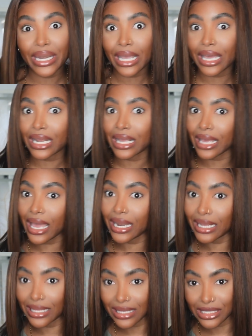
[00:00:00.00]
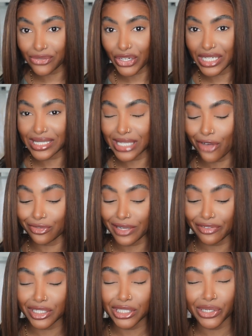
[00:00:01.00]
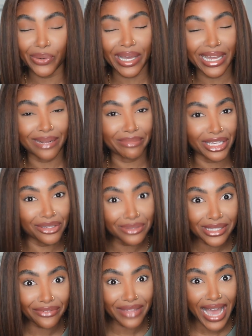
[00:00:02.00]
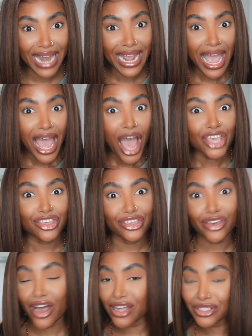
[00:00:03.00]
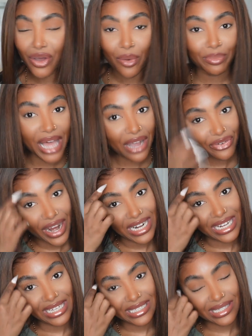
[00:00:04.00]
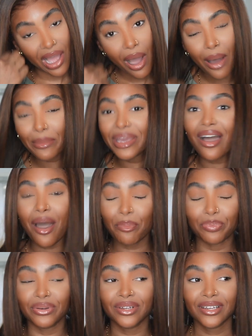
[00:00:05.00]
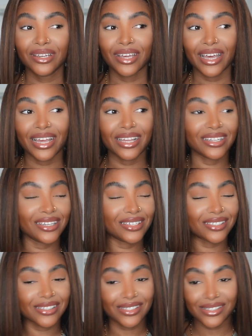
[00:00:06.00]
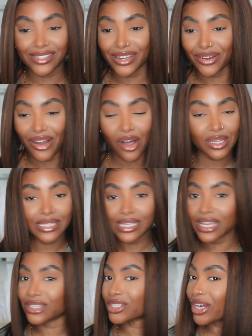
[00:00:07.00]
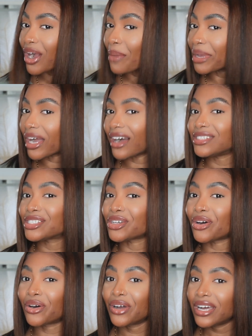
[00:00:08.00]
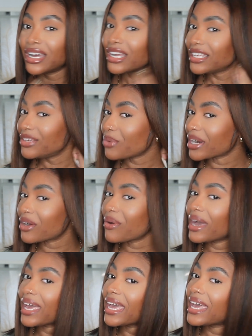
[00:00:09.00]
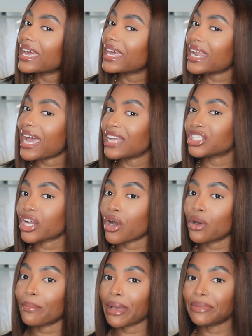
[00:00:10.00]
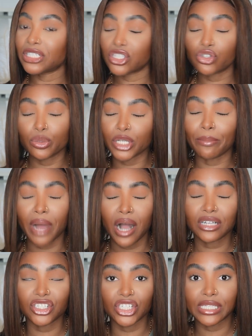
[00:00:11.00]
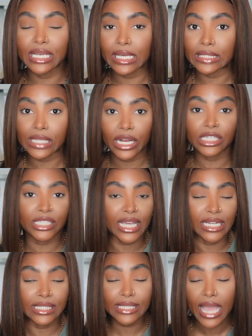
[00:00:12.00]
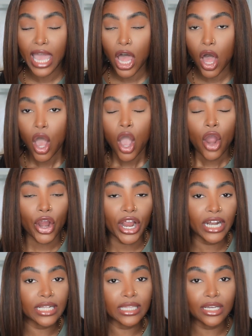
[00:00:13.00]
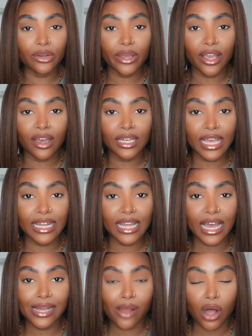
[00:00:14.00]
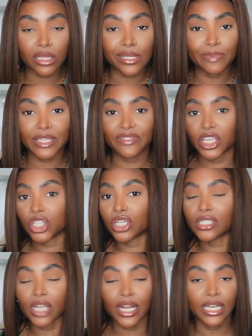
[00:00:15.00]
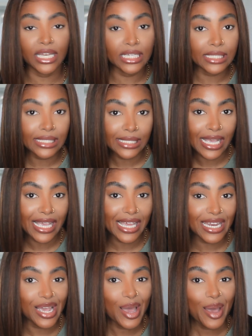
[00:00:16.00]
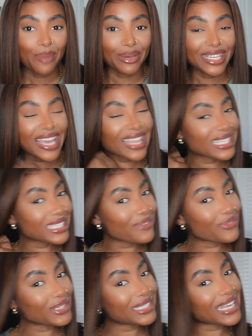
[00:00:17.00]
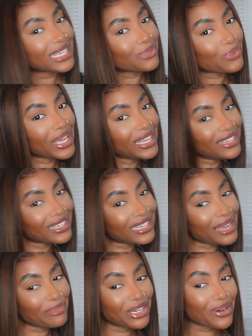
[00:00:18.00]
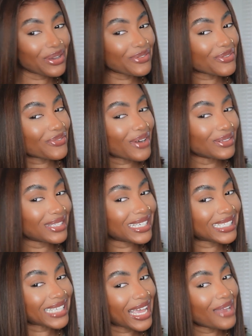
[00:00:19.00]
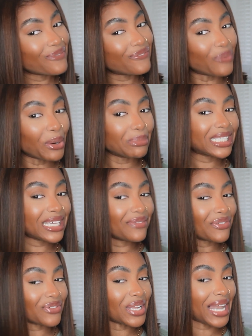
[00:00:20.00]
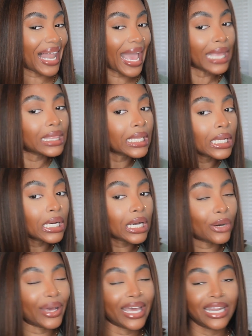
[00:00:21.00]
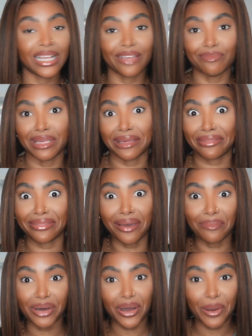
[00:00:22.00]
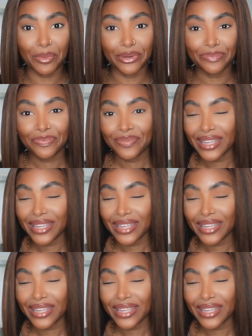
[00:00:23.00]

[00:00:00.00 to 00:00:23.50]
ahead and getting this for yourself, definitely go ahead and make use of that. Y'all know Black Friday is coming up, and it's, you know, all the sales are coming on, so you want to go ahead and check out my description box just in case there's any sale or anything going on like that. All the specifications are listed. But yeah, that's it for today's wig look. Let me know if you found this informative. If you like the look, go ahead and give me a thumb up.